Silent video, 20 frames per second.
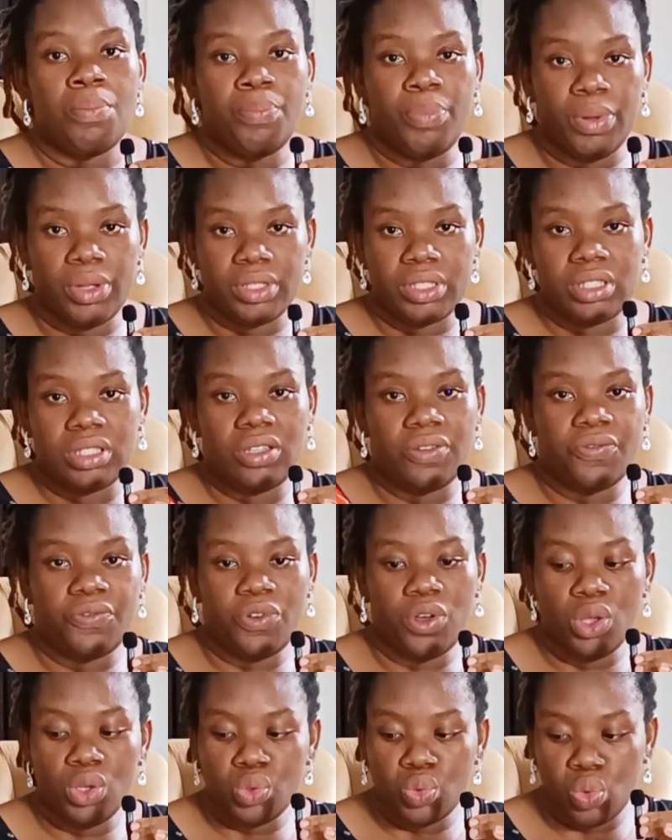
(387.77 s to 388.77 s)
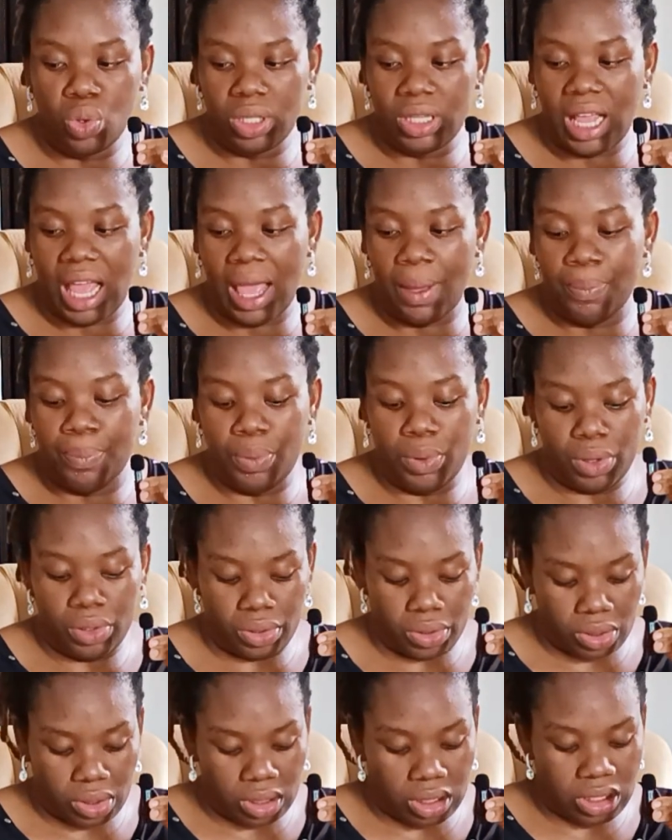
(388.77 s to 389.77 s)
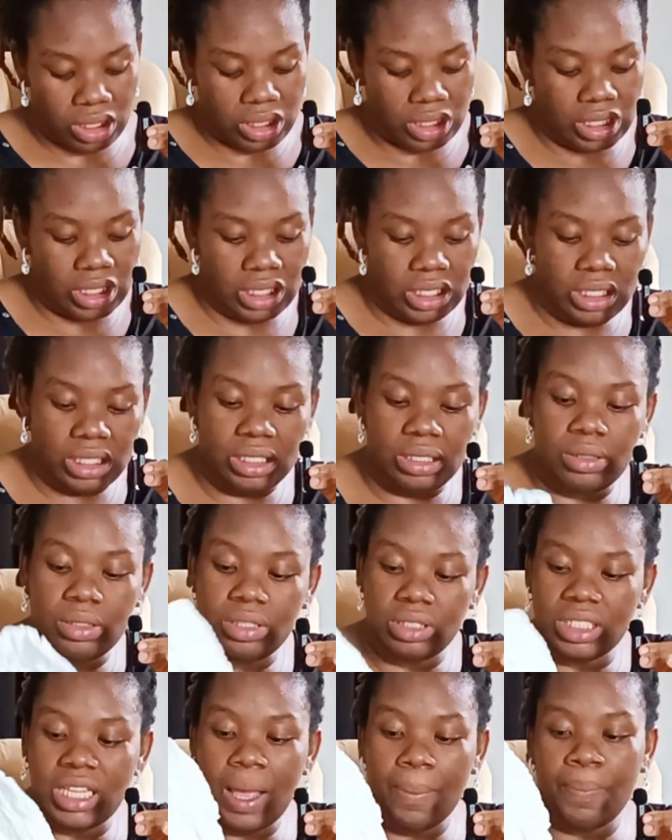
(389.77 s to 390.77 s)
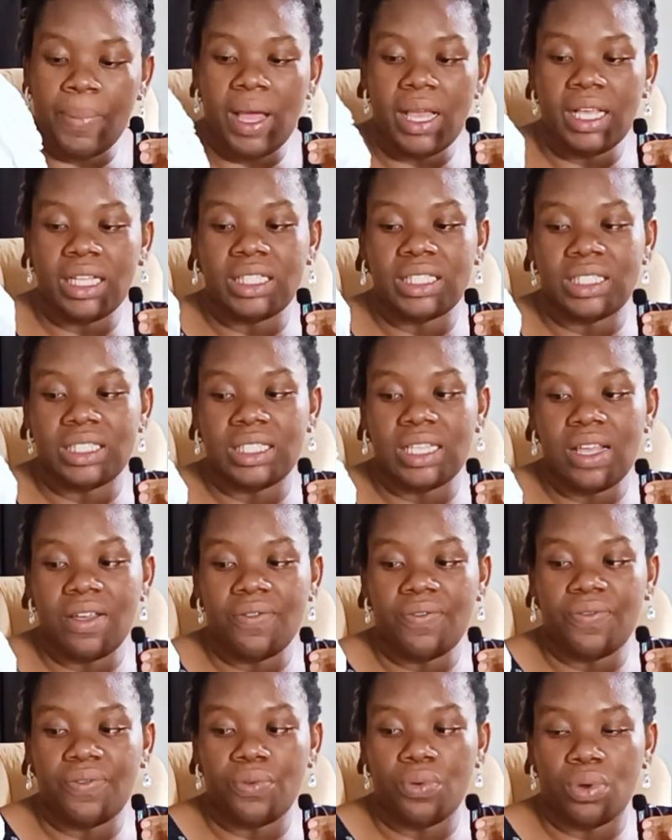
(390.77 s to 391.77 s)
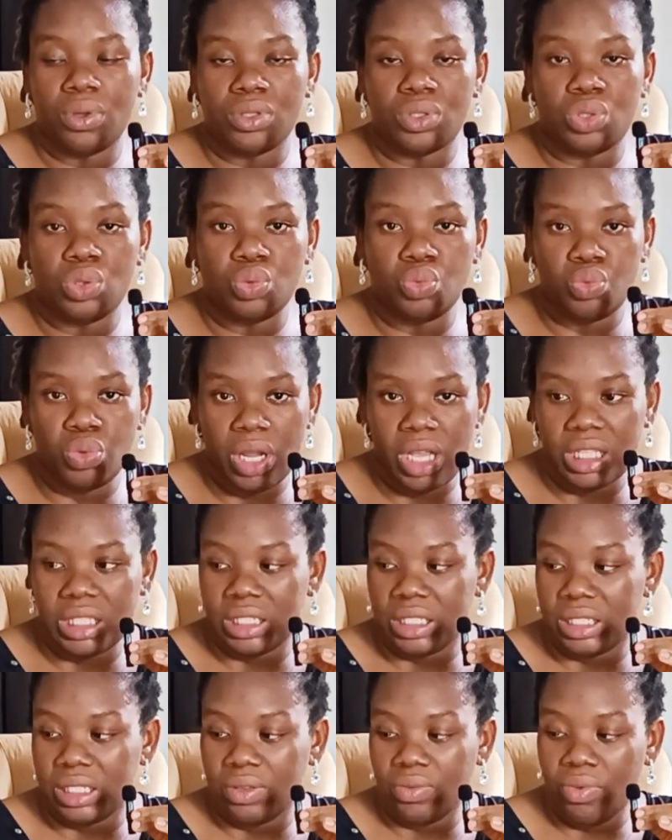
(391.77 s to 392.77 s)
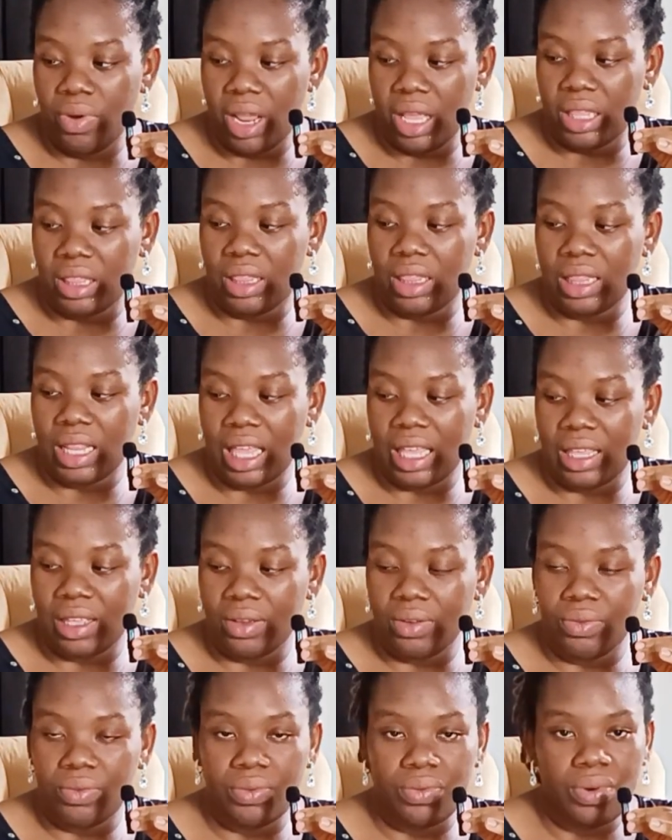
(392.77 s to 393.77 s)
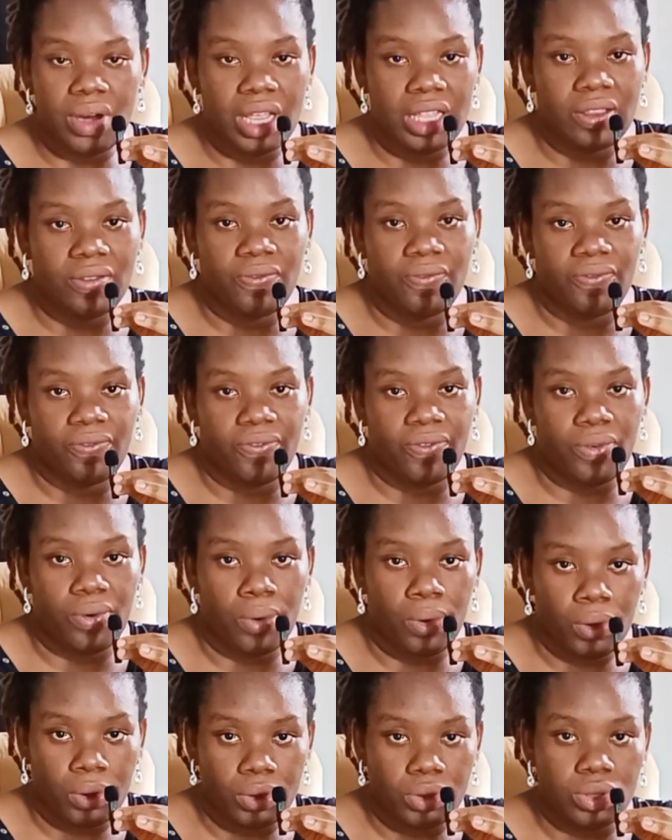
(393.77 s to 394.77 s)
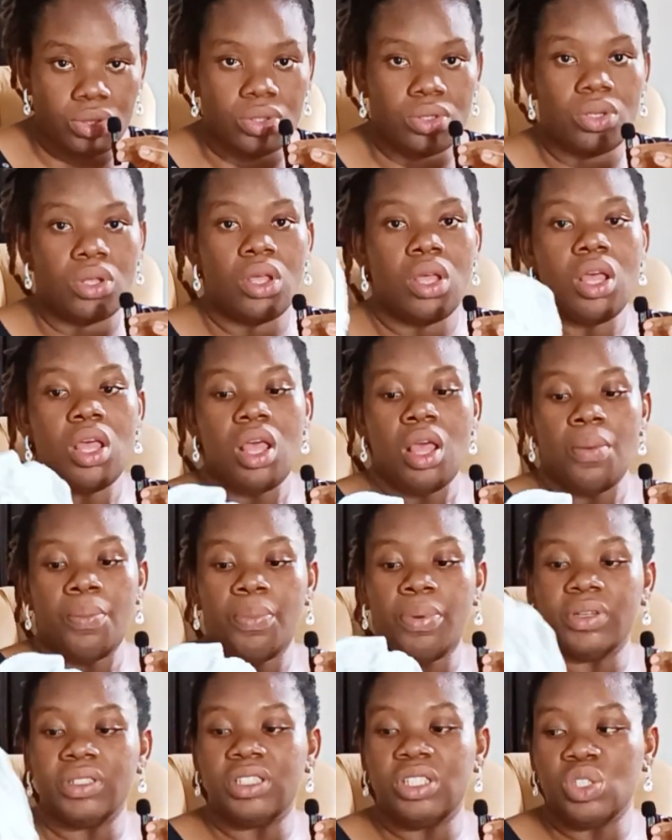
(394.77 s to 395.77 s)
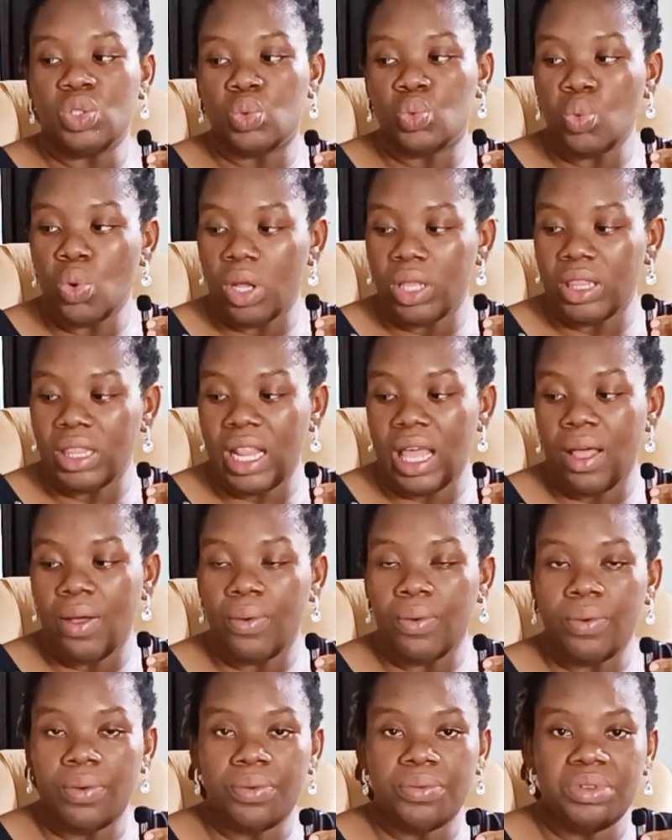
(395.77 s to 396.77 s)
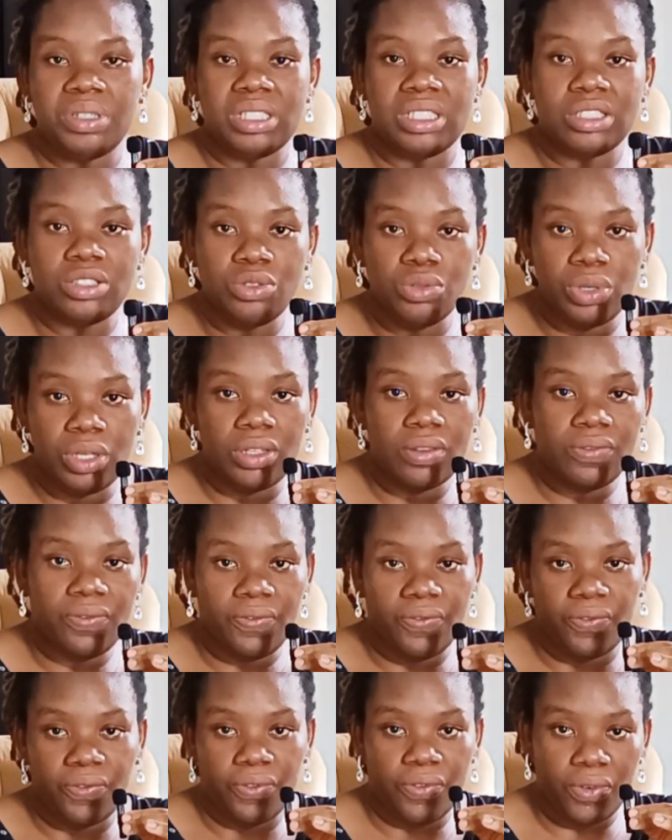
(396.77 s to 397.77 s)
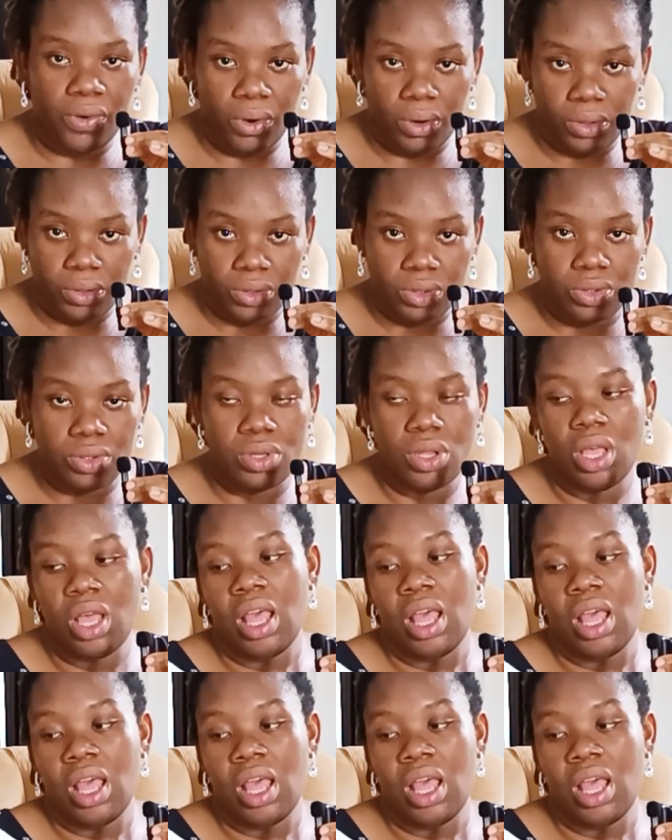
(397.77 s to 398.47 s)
But the first one I bought, the diaper itself was red, like red frogs. But this one now is green frogs.